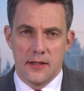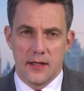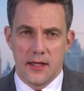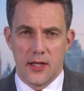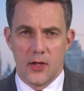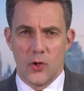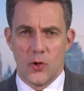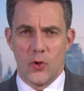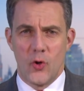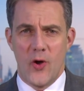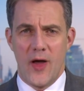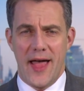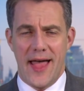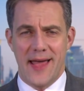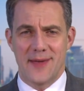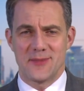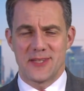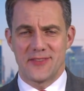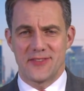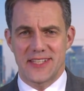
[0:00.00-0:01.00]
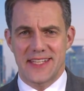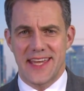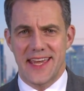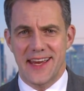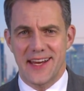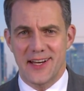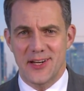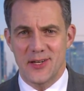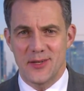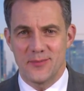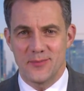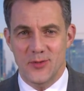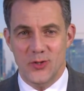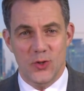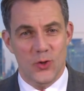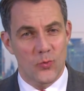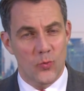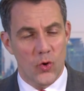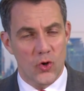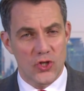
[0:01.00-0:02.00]
Hello, I'm David Kerr.
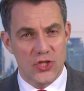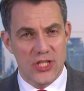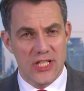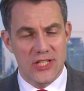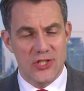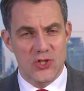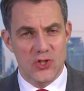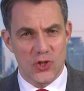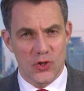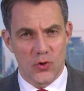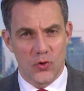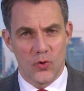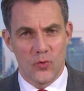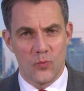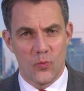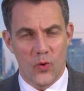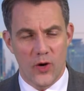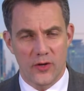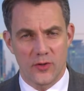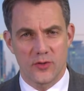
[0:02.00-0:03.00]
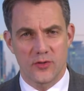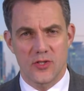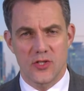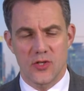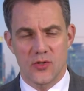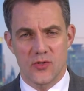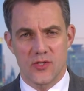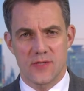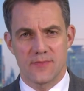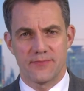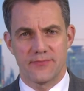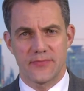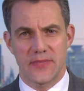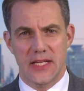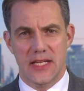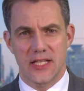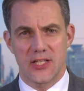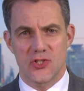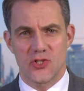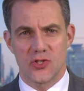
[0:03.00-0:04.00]
You're watching Shalom World News.
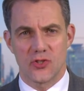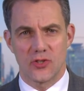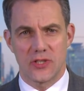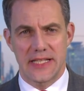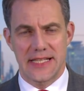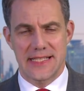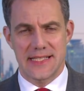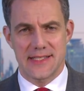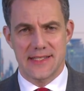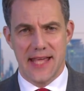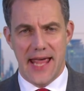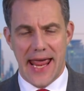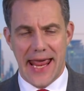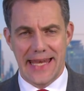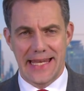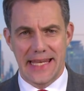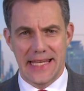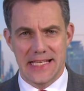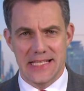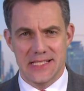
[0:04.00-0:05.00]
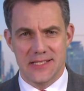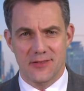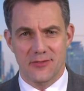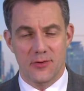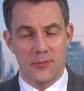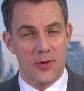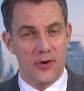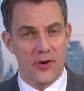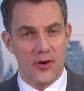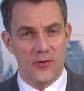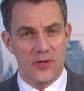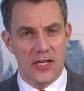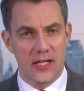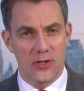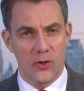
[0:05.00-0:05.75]
Here's your latest headlines from around the